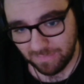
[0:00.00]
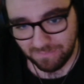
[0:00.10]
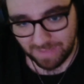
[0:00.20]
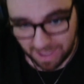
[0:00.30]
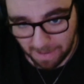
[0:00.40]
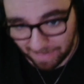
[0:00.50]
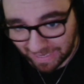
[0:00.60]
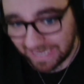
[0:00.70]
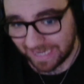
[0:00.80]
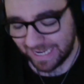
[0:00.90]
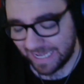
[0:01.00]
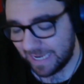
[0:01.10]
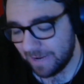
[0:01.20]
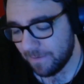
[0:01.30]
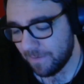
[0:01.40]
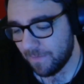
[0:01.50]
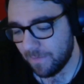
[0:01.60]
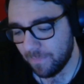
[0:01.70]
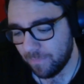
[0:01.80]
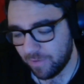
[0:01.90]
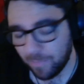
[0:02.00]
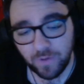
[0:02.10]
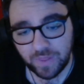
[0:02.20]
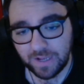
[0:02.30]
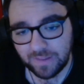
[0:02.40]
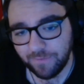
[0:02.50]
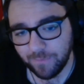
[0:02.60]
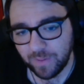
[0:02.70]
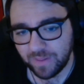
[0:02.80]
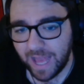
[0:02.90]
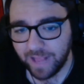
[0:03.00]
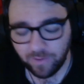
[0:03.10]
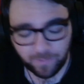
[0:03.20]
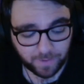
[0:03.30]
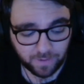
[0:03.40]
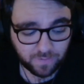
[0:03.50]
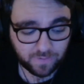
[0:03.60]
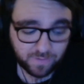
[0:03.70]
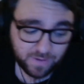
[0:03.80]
it immediately, some hostility from the stands, because